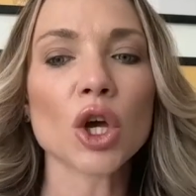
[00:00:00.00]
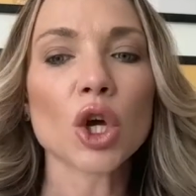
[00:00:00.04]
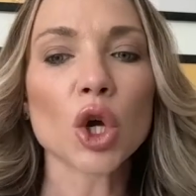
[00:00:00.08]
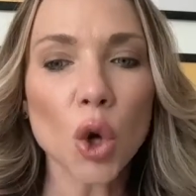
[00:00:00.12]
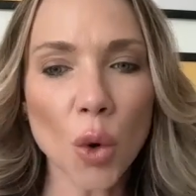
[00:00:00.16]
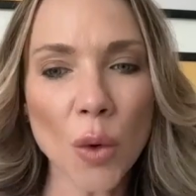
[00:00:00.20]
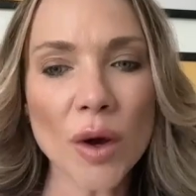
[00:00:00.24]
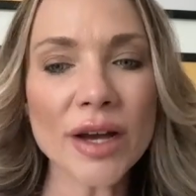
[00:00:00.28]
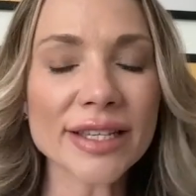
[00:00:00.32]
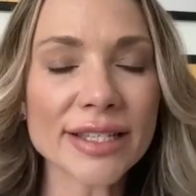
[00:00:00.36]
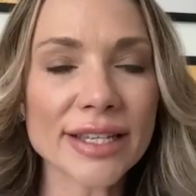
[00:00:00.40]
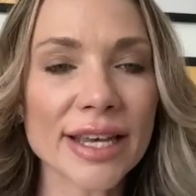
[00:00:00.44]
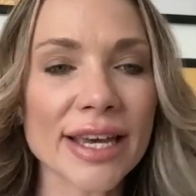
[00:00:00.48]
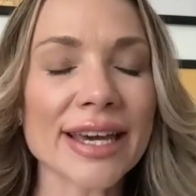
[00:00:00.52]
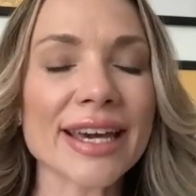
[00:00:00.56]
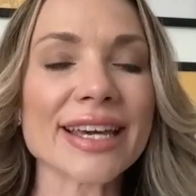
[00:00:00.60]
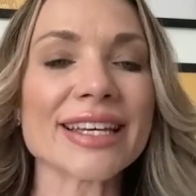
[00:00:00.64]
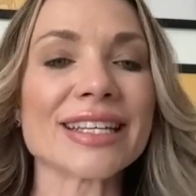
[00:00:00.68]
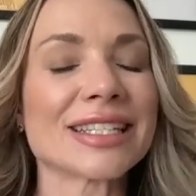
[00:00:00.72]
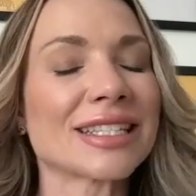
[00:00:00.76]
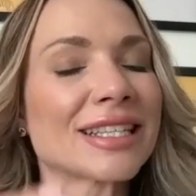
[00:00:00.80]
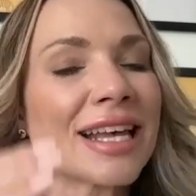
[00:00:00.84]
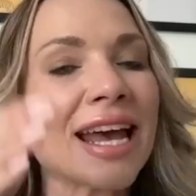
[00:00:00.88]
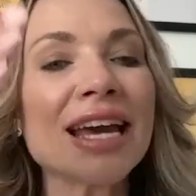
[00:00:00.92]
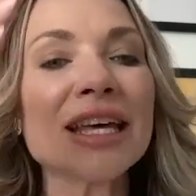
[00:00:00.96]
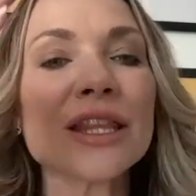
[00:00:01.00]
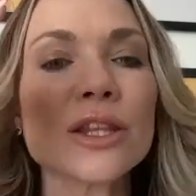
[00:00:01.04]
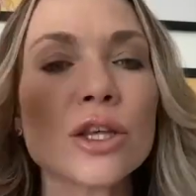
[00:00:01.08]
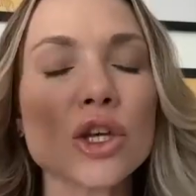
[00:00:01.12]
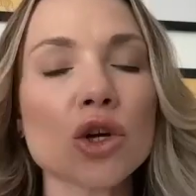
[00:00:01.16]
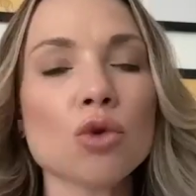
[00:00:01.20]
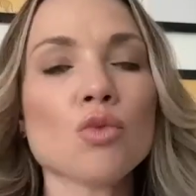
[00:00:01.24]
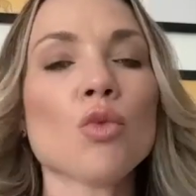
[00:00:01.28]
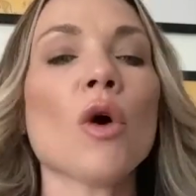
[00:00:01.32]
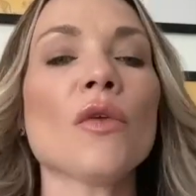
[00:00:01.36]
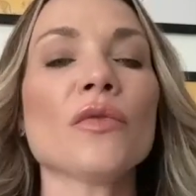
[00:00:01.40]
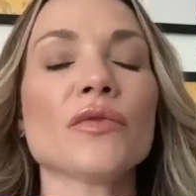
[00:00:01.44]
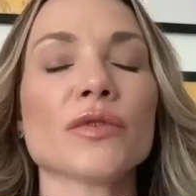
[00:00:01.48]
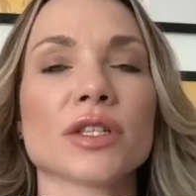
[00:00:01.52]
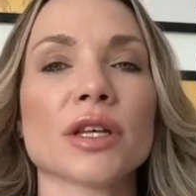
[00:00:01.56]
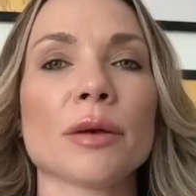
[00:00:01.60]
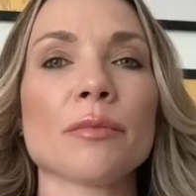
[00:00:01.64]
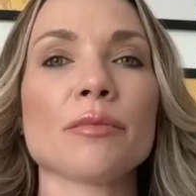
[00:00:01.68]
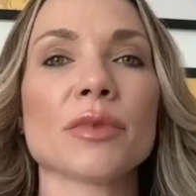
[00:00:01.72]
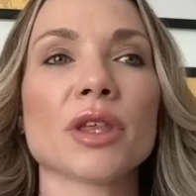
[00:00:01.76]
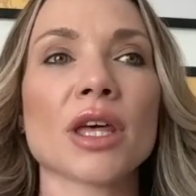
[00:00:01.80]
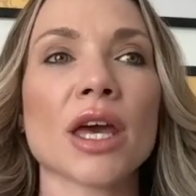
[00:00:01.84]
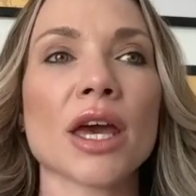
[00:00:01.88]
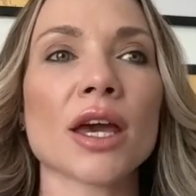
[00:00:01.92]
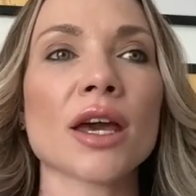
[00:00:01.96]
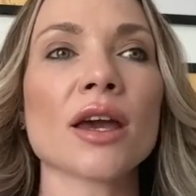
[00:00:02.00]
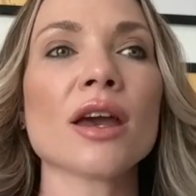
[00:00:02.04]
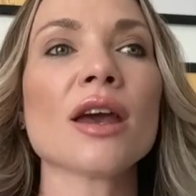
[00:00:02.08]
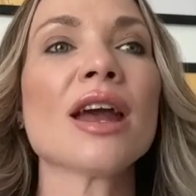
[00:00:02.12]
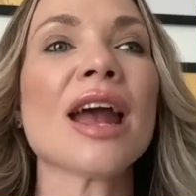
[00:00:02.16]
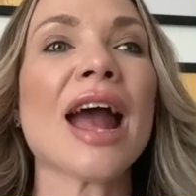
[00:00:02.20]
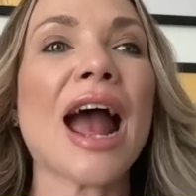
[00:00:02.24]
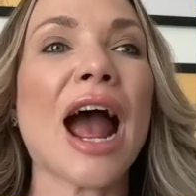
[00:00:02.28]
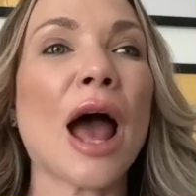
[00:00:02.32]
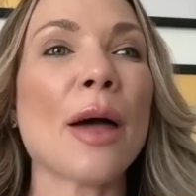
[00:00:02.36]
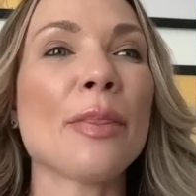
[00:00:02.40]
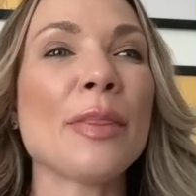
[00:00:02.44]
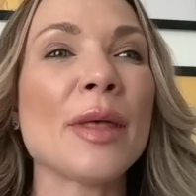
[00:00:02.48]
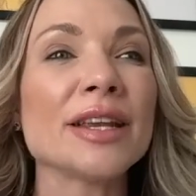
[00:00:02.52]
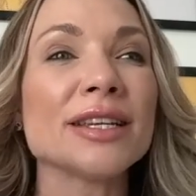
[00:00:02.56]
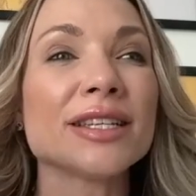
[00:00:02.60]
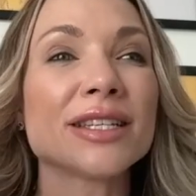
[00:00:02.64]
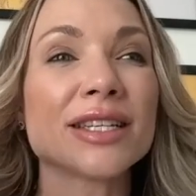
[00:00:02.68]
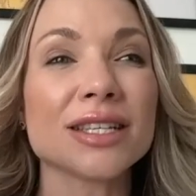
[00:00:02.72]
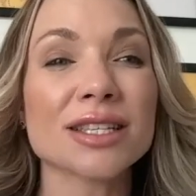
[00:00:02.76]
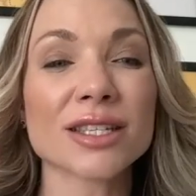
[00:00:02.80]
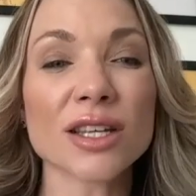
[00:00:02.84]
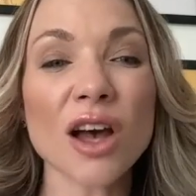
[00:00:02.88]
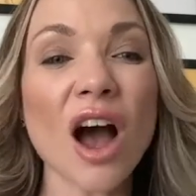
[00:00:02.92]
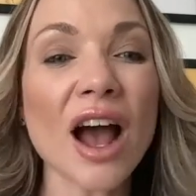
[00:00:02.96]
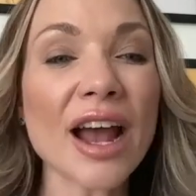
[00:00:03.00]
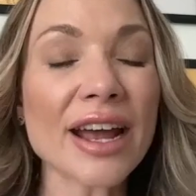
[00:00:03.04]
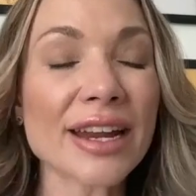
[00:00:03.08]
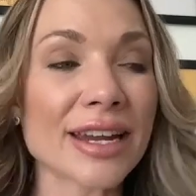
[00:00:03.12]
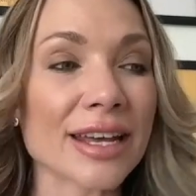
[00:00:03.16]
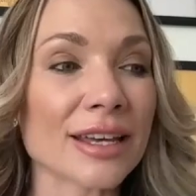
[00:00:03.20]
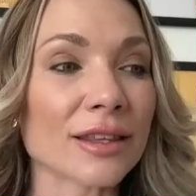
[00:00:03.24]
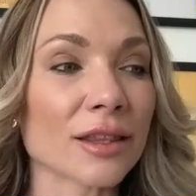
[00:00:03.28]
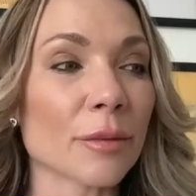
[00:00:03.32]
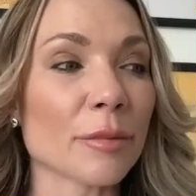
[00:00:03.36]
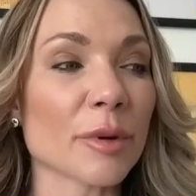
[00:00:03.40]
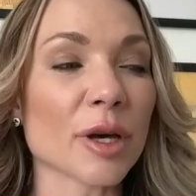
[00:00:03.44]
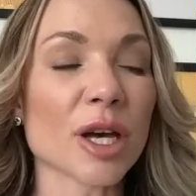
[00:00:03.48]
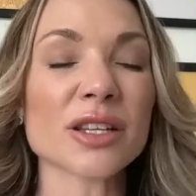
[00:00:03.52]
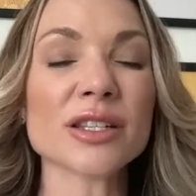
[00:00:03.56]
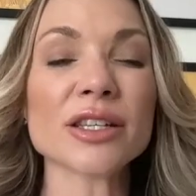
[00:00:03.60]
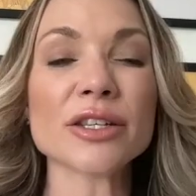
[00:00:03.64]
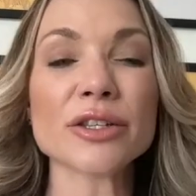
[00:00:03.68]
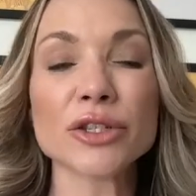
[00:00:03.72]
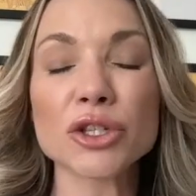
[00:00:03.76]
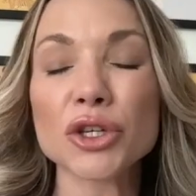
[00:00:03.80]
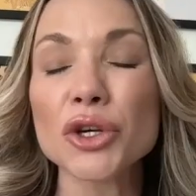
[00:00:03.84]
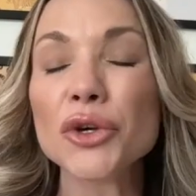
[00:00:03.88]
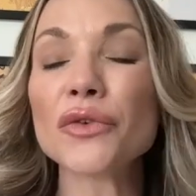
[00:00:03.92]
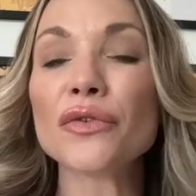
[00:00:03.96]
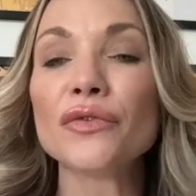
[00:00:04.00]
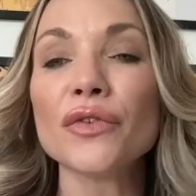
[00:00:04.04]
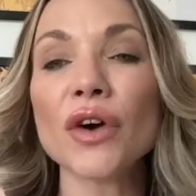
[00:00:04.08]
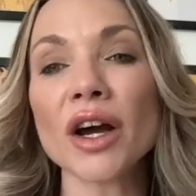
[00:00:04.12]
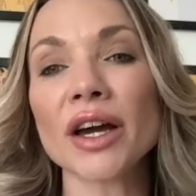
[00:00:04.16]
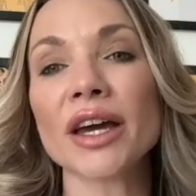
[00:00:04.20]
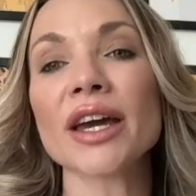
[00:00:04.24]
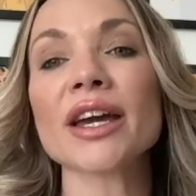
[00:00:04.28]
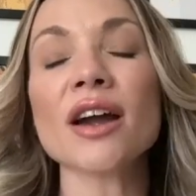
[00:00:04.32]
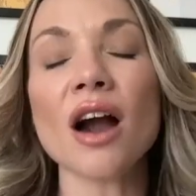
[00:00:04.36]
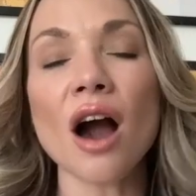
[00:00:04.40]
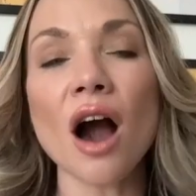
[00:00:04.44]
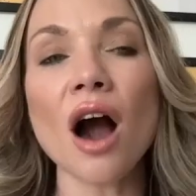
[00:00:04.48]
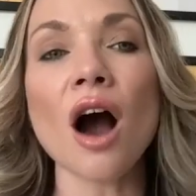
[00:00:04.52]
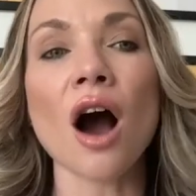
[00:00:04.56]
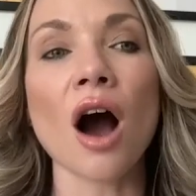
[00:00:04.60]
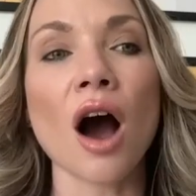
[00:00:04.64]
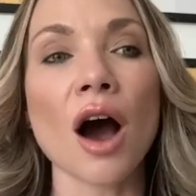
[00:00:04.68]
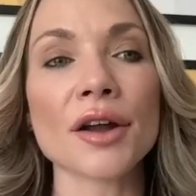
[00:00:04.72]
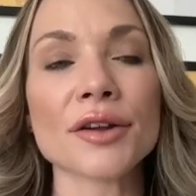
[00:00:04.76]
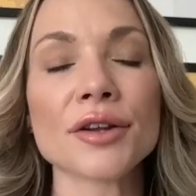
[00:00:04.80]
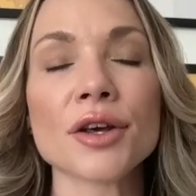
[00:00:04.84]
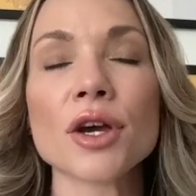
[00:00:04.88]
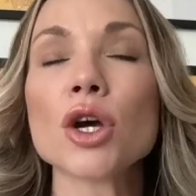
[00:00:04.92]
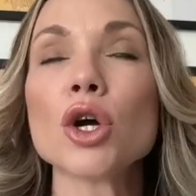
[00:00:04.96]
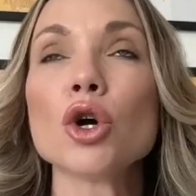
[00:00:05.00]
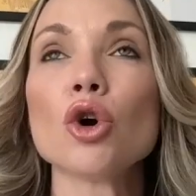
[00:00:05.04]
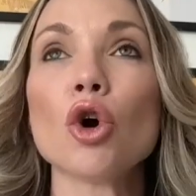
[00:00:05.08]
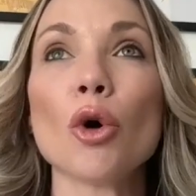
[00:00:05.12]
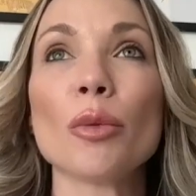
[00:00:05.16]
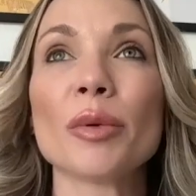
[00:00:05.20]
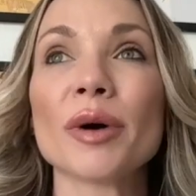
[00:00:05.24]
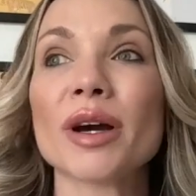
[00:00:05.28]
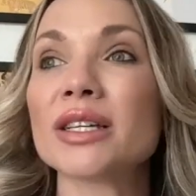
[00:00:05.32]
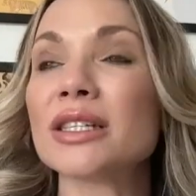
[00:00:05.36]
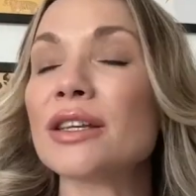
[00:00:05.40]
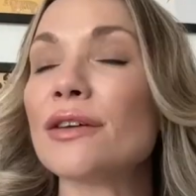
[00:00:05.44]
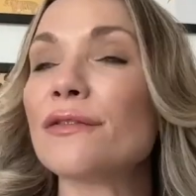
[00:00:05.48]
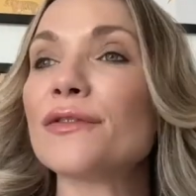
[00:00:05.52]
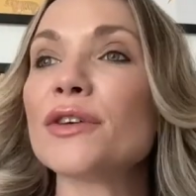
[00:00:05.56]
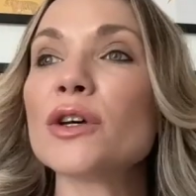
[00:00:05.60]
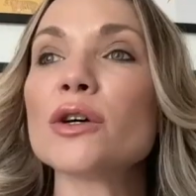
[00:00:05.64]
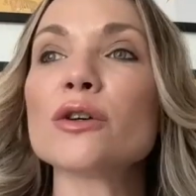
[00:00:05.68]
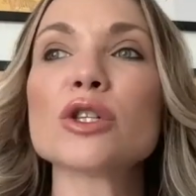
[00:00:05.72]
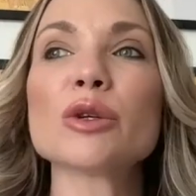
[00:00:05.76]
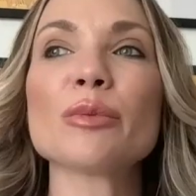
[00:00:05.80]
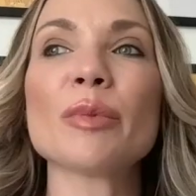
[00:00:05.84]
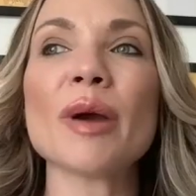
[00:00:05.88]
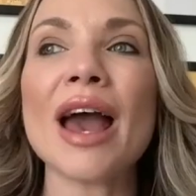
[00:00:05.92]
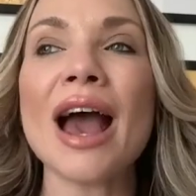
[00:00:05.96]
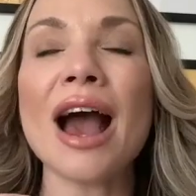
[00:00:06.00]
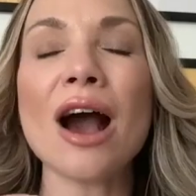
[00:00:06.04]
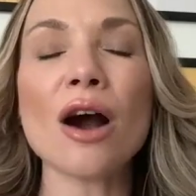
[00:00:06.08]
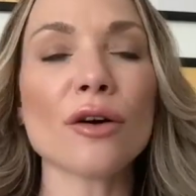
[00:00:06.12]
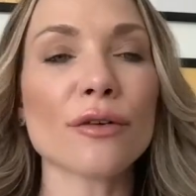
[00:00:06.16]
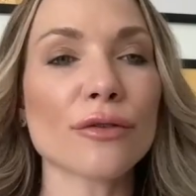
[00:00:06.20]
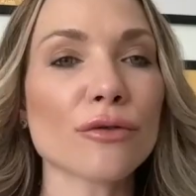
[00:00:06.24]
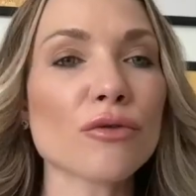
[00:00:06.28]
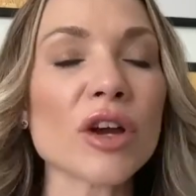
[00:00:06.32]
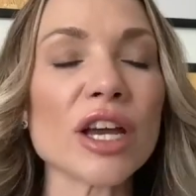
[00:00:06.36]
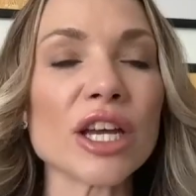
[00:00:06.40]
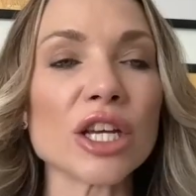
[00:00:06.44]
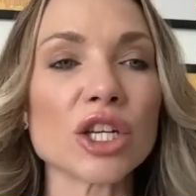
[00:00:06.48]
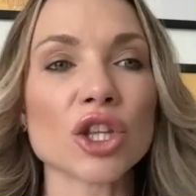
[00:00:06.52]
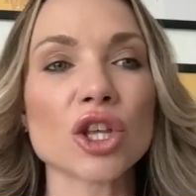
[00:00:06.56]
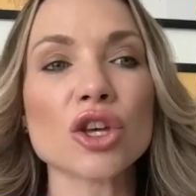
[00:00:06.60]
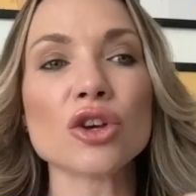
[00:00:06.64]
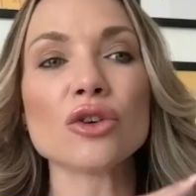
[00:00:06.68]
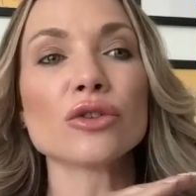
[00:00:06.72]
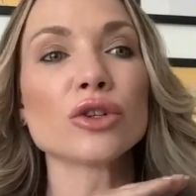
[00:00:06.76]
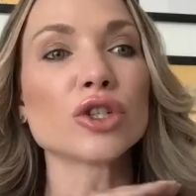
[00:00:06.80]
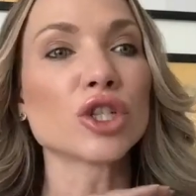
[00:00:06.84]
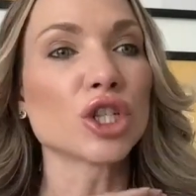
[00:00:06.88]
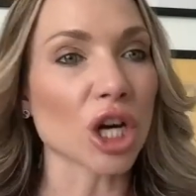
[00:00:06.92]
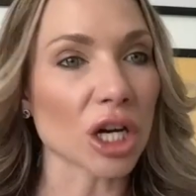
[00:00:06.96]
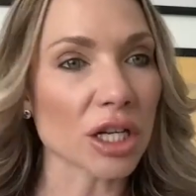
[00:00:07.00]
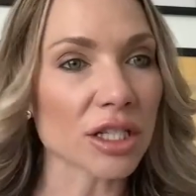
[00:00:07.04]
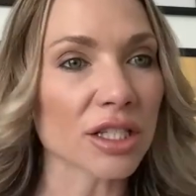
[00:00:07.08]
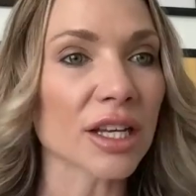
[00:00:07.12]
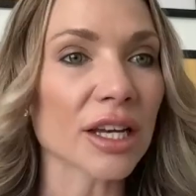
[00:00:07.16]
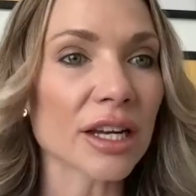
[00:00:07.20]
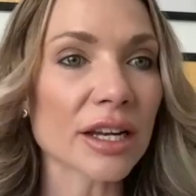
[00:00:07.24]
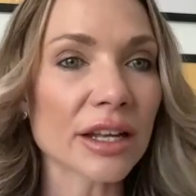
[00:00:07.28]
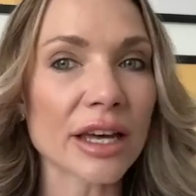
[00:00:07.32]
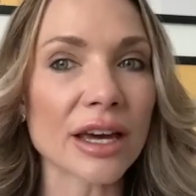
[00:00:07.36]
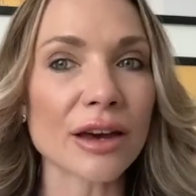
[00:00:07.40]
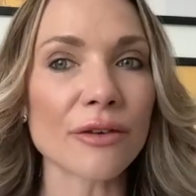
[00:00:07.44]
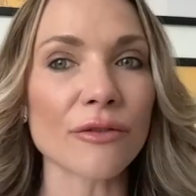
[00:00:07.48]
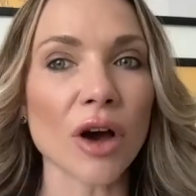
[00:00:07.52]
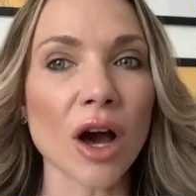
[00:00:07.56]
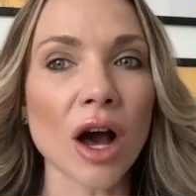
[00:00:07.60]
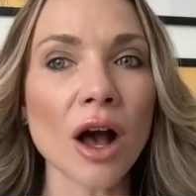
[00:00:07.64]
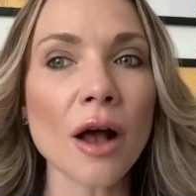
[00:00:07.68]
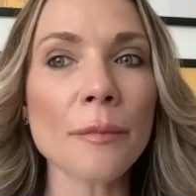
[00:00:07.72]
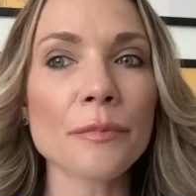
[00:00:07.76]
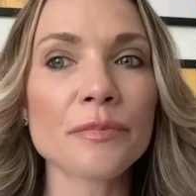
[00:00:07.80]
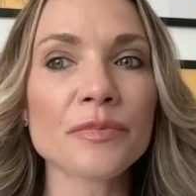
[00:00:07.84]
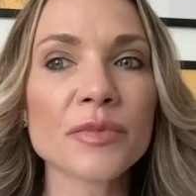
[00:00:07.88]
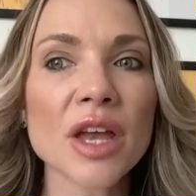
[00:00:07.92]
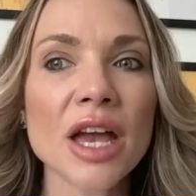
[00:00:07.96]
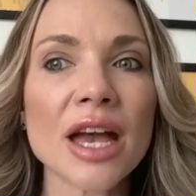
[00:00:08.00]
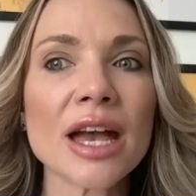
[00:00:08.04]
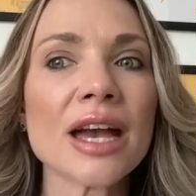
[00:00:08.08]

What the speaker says: Quitting is saying that you want something and then deciding that because it's too fucking hard or because it feels a bit out of reach that you're just going to give up.